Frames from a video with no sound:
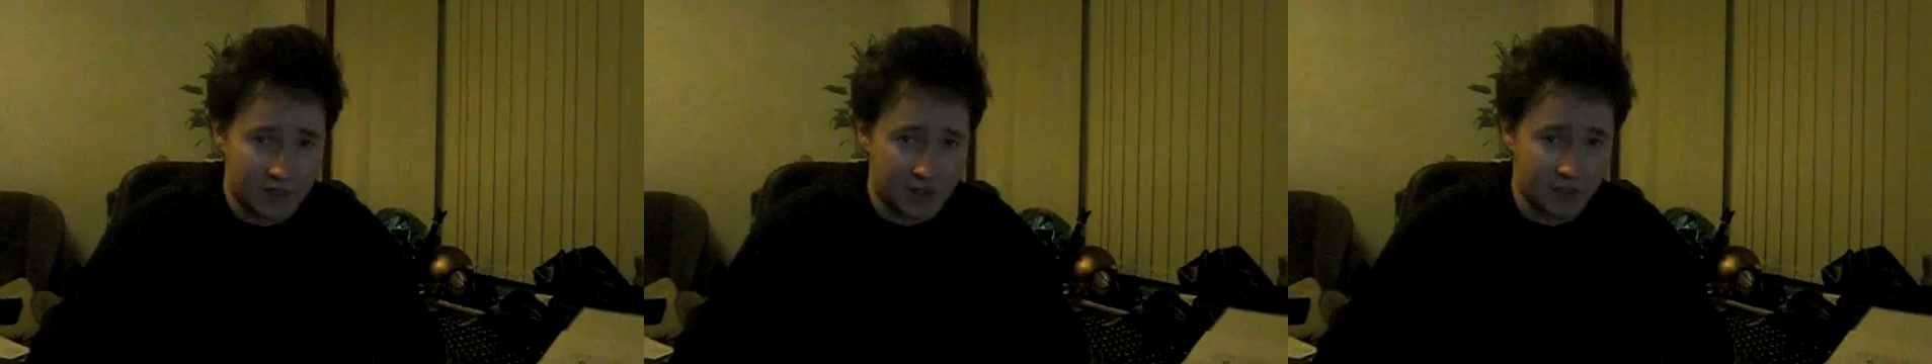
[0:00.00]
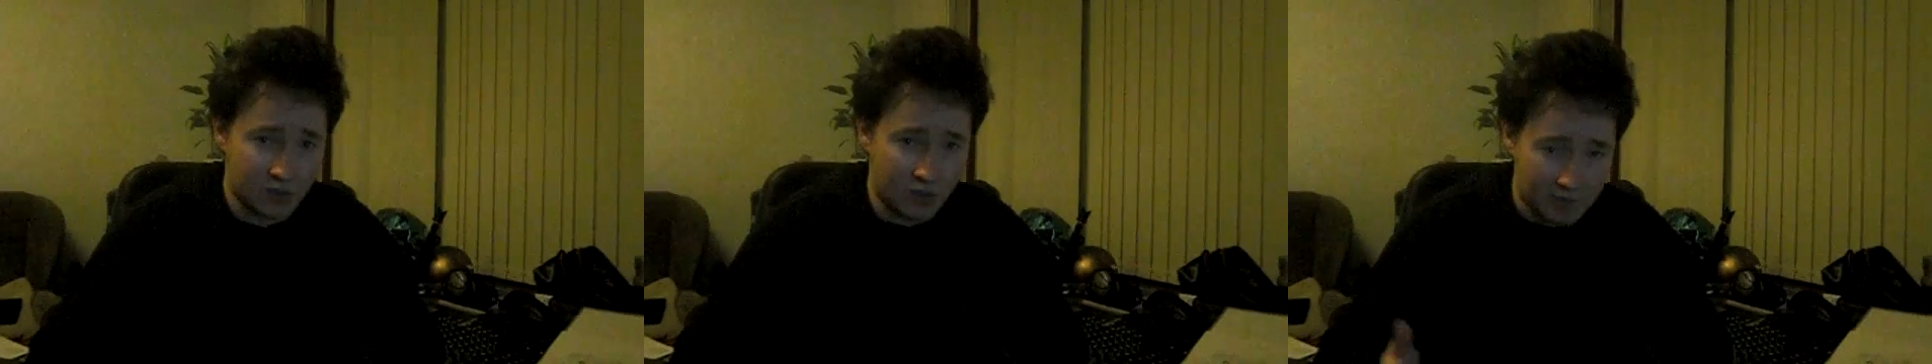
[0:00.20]
in
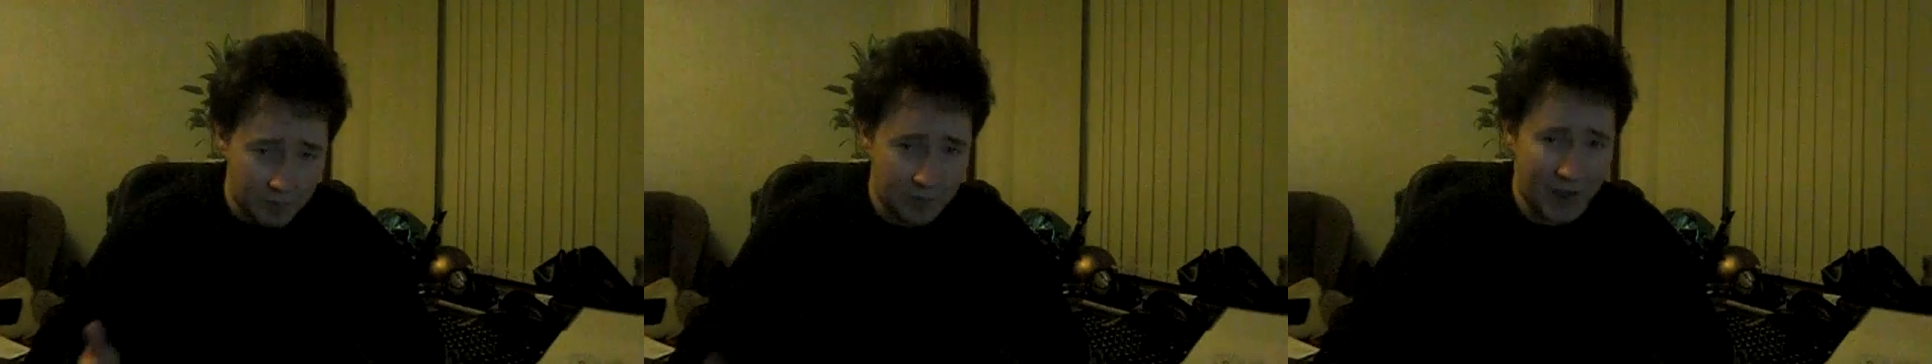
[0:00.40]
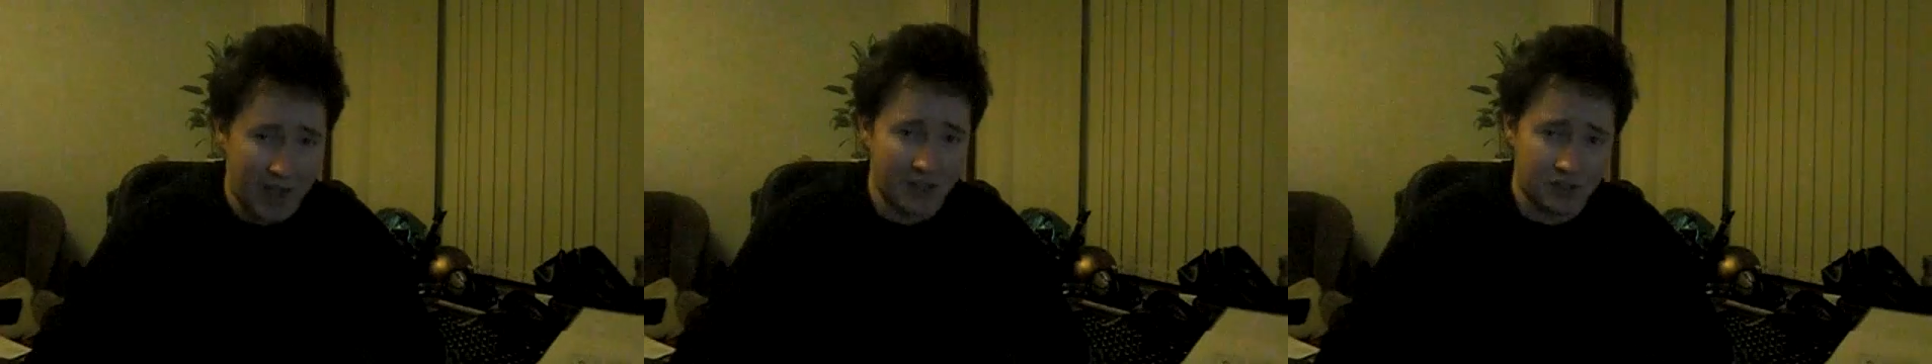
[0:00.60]
it, you don't have a
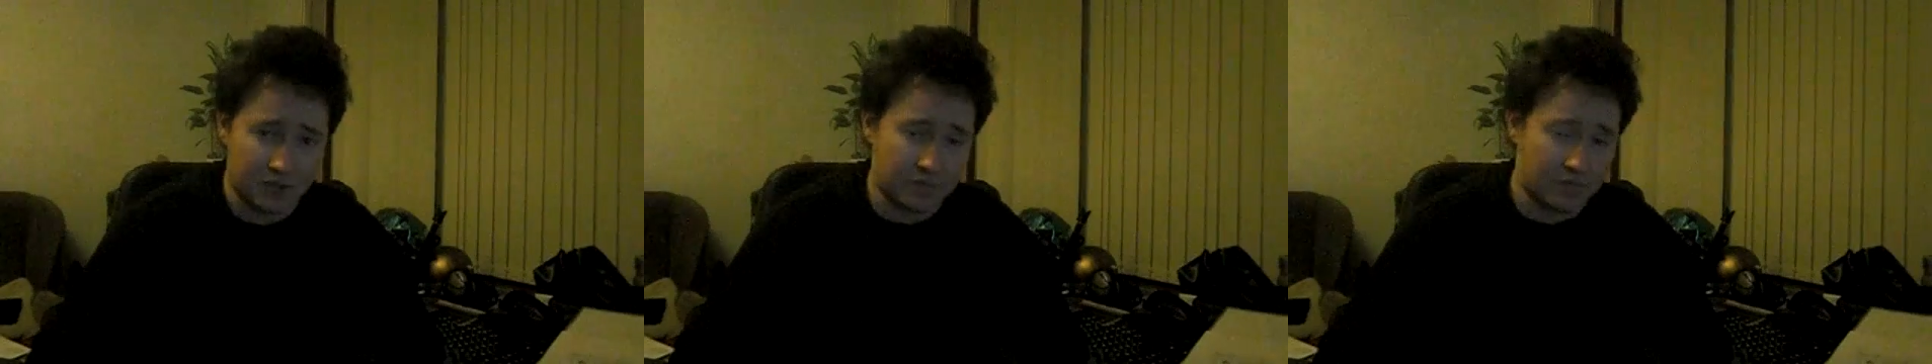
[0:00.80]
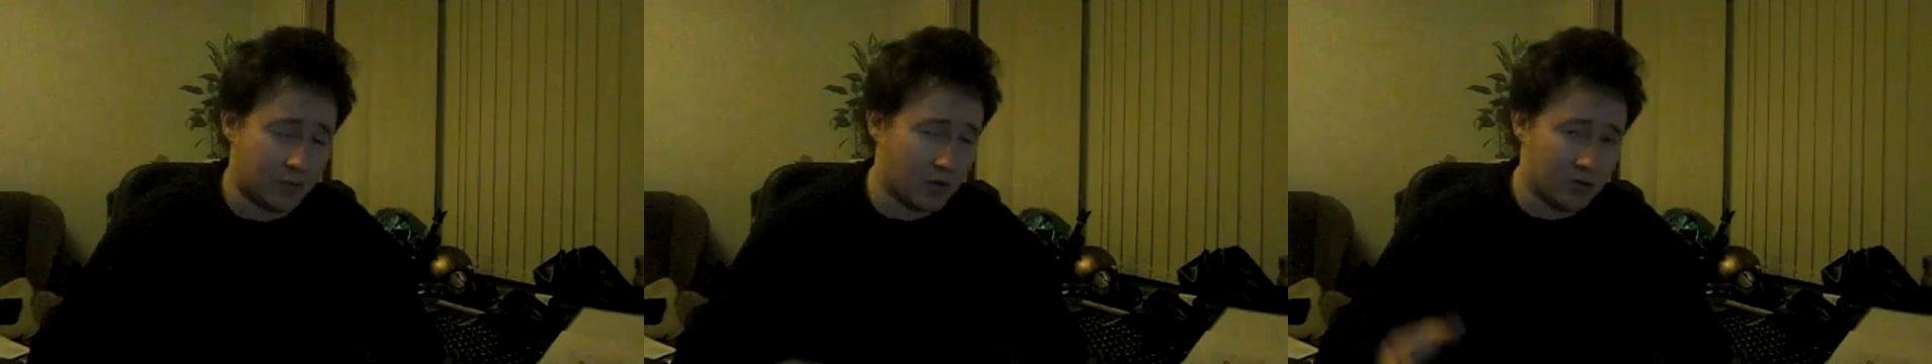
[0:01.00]

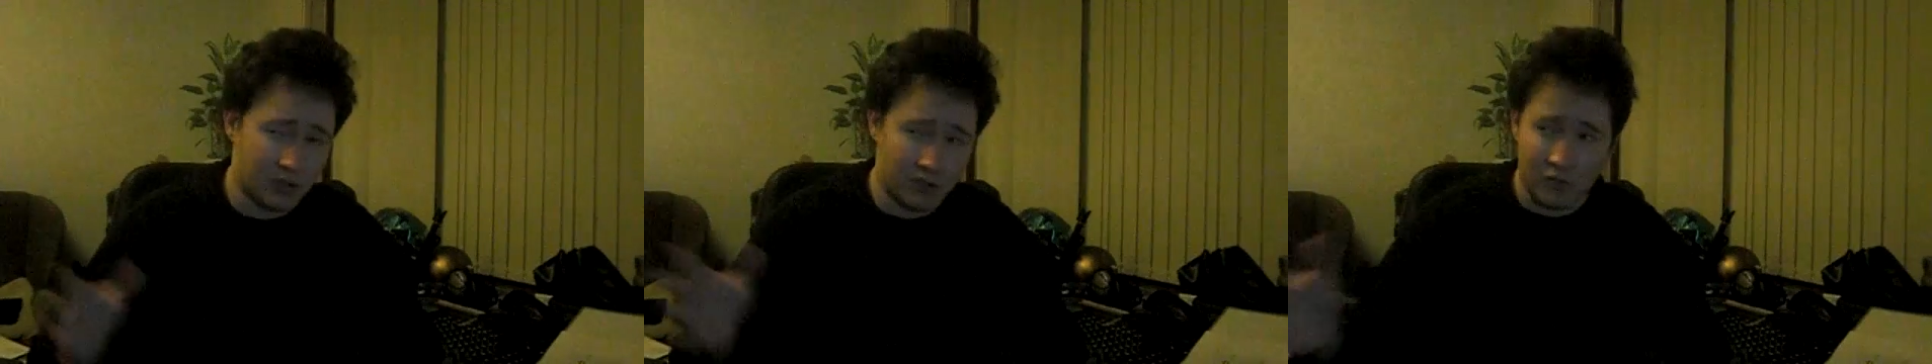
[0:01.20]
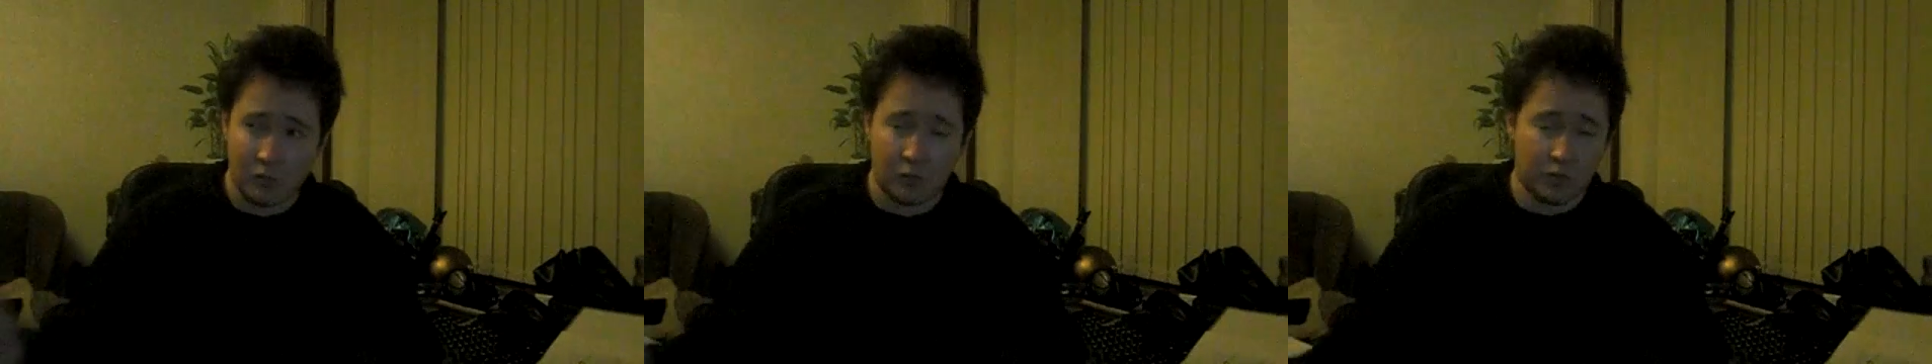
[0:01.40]
passion for it, you
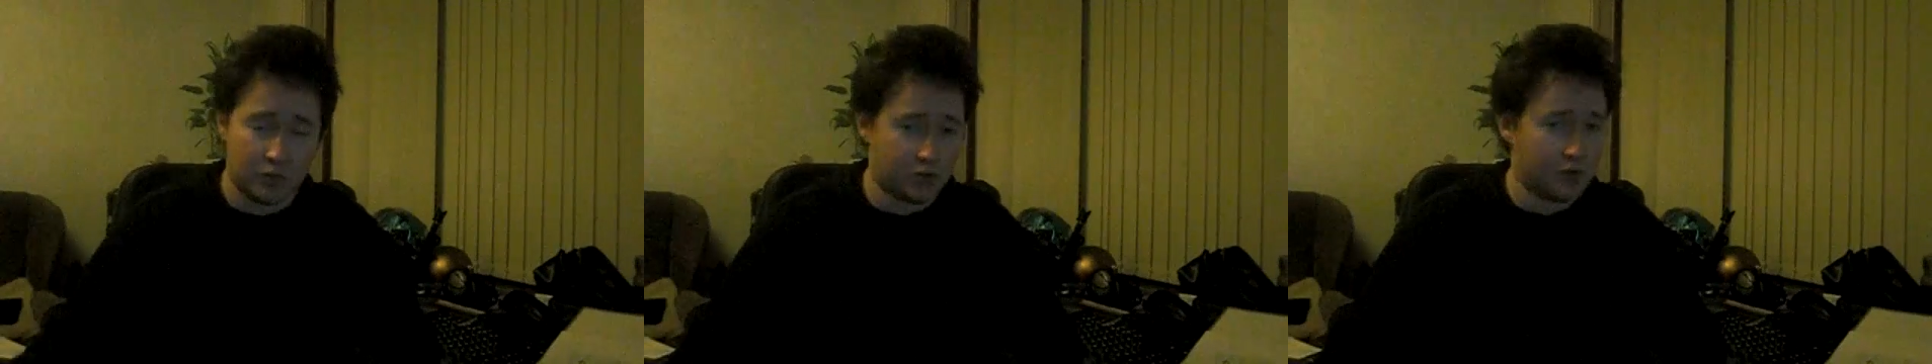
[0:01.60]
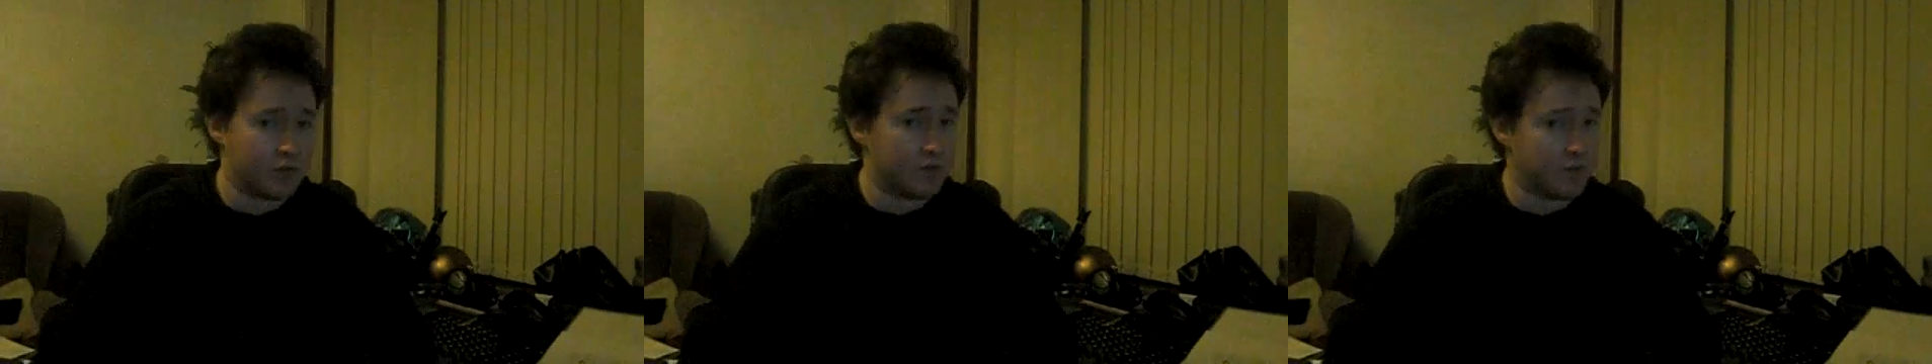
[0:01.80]
shouldn't pursue it.